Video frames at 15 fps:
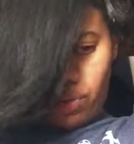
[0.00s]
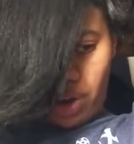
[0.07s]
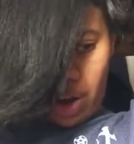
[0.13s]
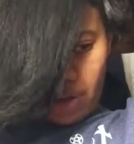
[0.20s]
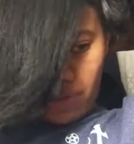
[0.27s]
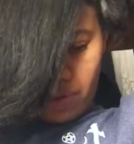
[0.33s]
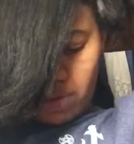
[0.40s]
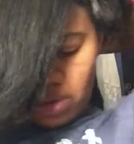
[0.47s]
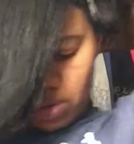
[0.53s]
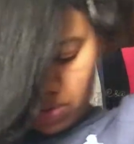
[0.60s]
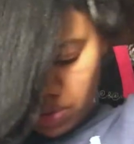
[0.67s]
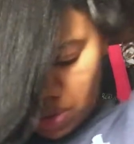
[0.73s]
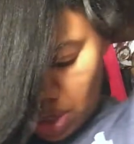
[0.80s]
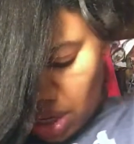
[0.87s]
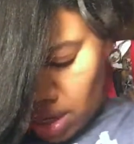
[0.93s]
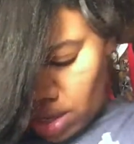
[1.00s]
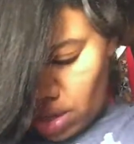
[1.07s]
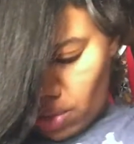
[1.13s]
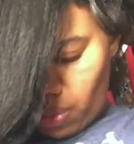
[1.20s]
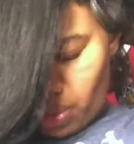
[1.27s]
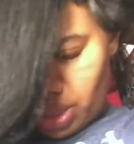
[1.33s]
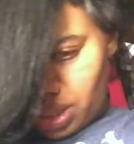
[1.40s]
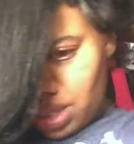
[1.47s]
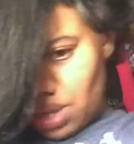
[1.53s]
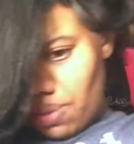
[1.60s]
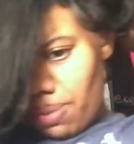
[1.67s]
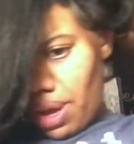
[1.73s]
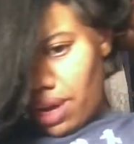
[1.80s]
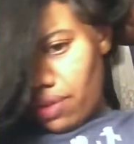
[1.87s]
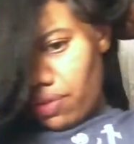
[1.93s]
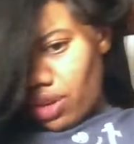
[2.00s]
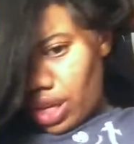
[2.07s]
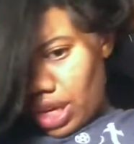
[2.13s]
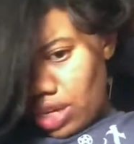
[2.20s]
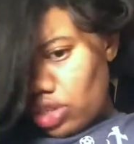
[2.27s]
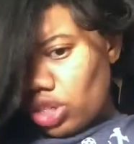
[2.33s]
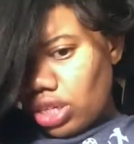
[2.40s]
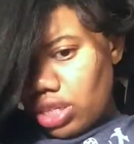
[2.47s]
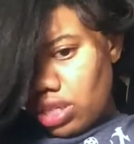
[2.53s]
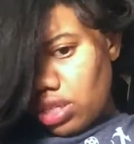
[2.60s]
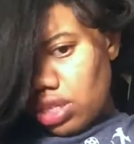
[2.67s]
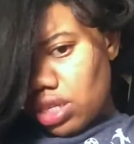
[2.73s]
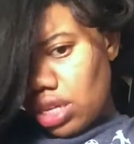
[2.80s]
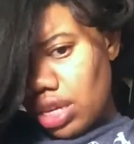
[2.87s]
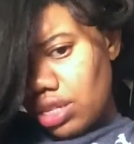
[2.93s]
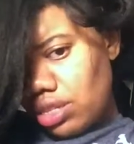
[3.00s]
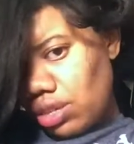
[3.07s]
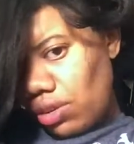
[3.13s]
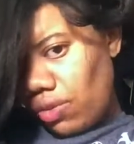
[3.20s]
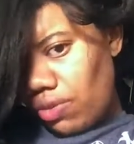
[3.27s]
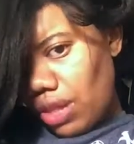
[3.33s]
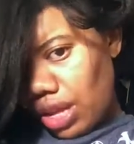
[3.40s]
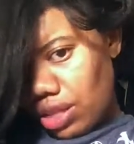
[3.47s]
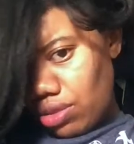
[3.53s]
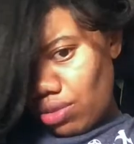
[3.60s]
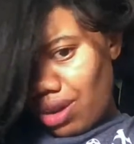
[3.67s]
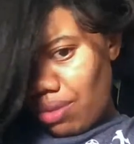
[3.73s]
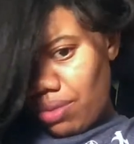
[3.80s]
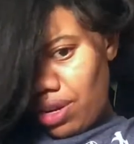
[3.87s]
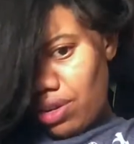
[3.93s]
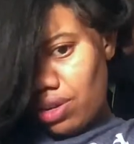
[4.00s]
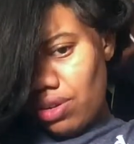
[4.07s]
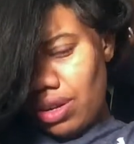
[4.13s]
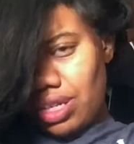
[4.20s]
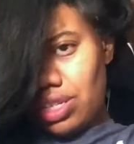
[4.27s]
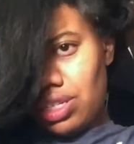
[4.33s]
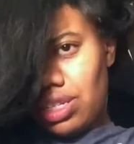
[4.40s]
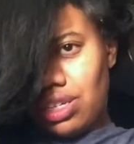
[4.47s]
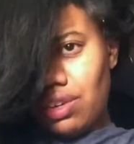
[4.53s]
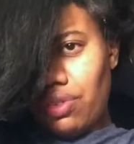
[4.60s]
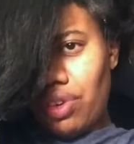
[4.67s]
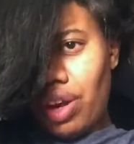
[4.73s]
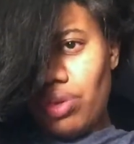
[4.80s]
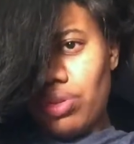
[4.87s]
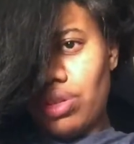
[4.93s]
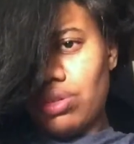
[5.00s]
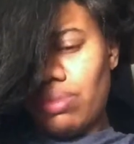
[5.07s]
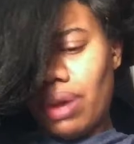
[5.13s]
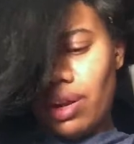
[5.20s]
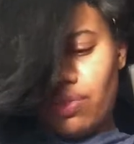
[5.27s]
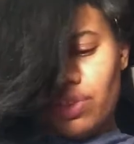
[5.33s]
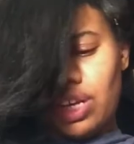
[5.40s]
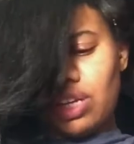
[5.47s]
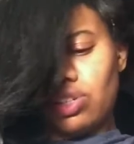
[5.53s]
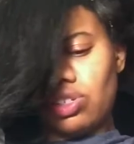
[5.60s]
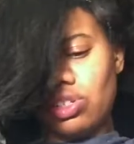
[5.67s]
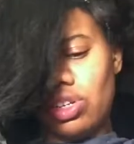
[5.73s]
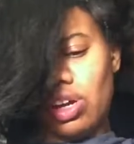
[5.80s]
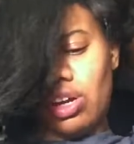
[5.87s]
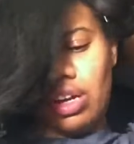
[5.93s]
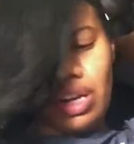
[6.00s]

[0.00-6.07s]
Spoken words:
forever with some modifications, and so if that's what I'm gonna do, I just need to figure out what those modifications are